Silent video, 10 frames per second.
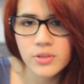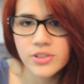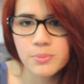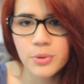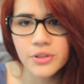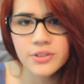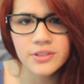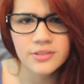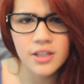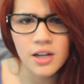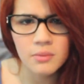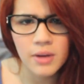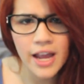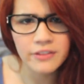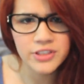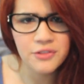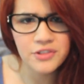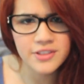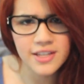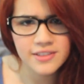most important, I have to
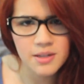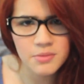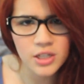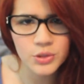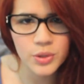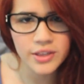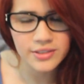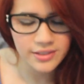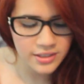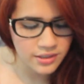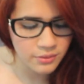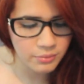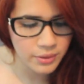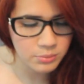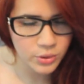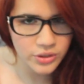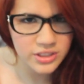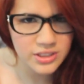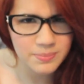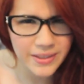emphasize that I'm not doing this in an
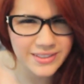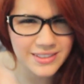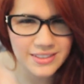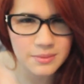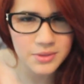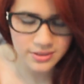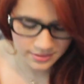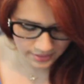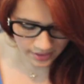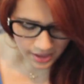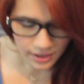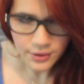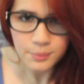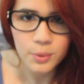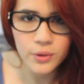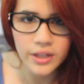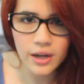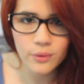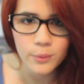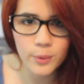importance basis. I'm just pulling
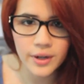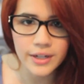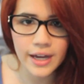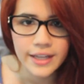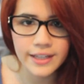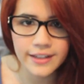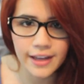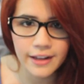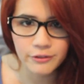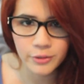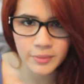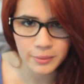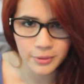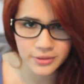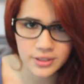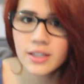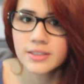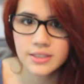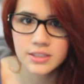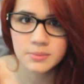out what I can get from my purse
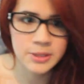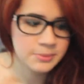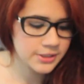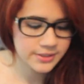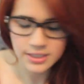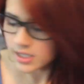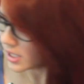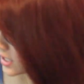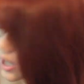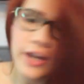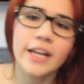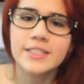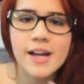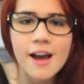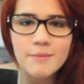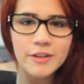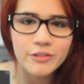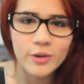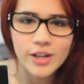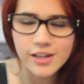because it's a big mess. Okay, so I have my
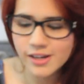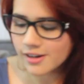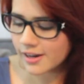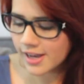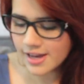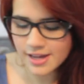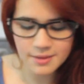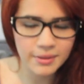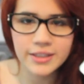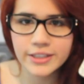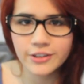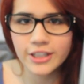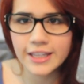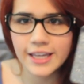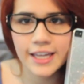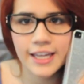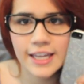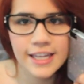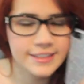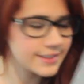phone in here and my glittery
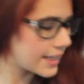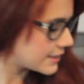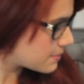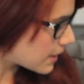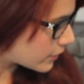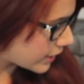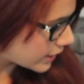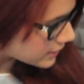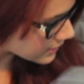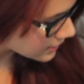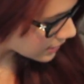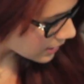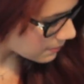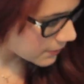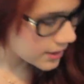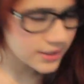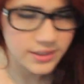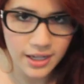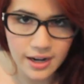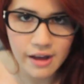case, and that's about it. Because
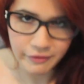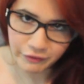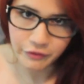you gotta have your